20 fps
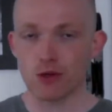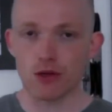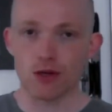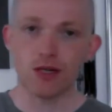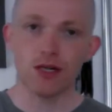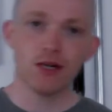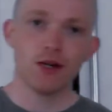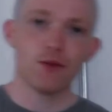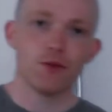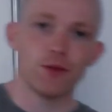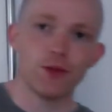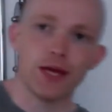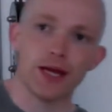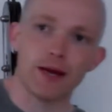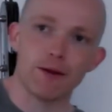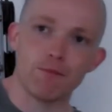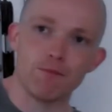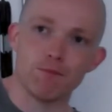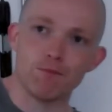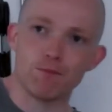or
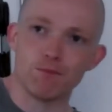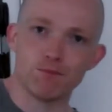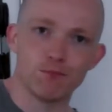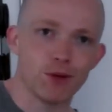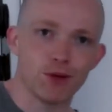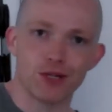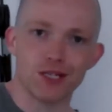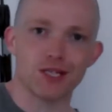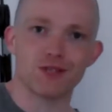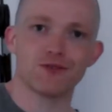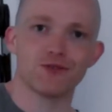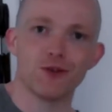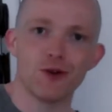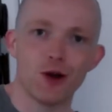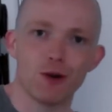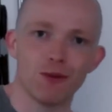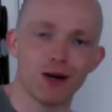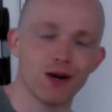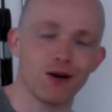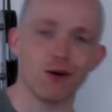their butt is
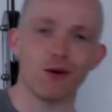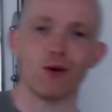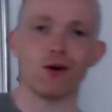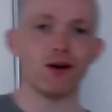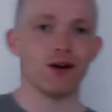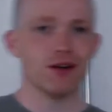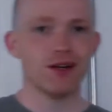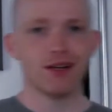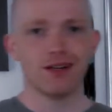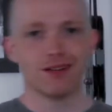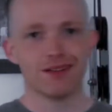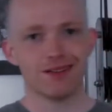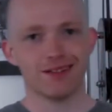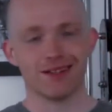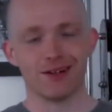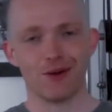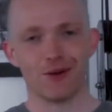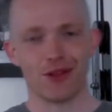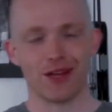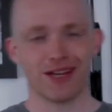firmer, or,
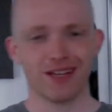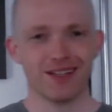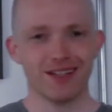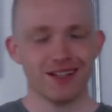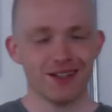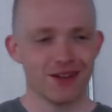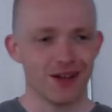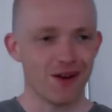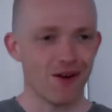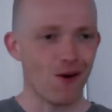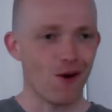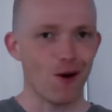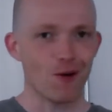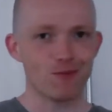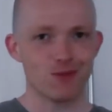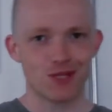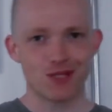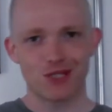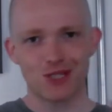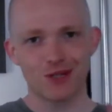you know, their
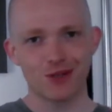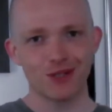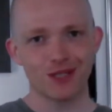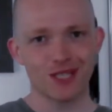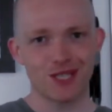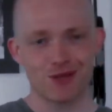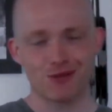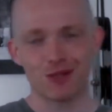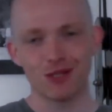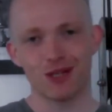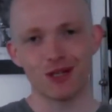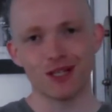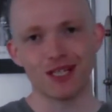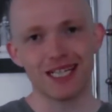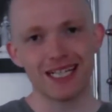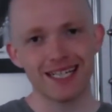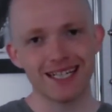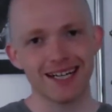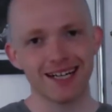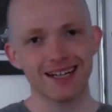arms and shoulders are a lot
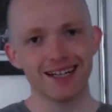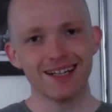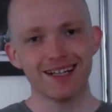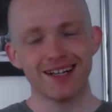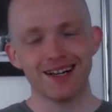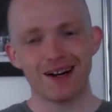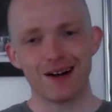leaner.